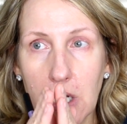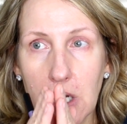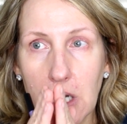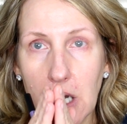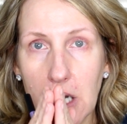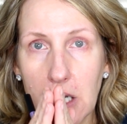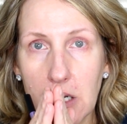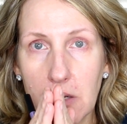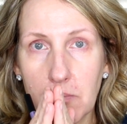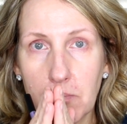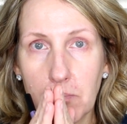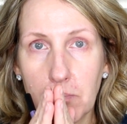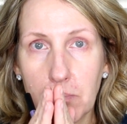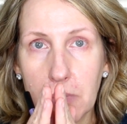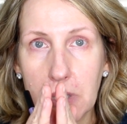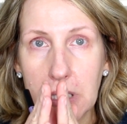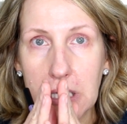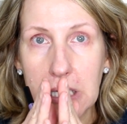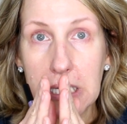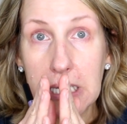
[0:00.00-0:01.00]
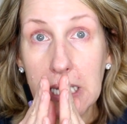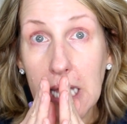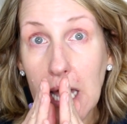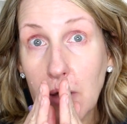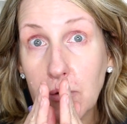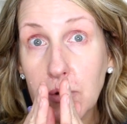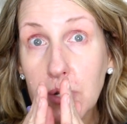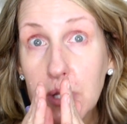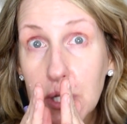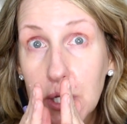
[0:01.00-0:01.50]
kind of bleeding
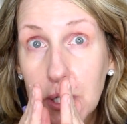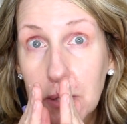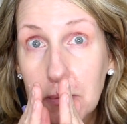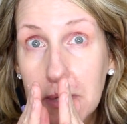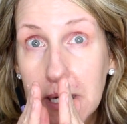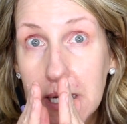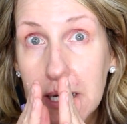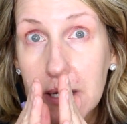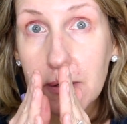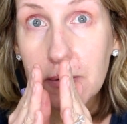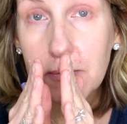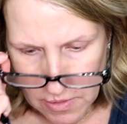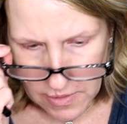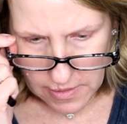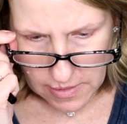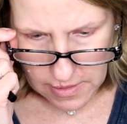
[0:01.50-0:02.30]
out a little bit.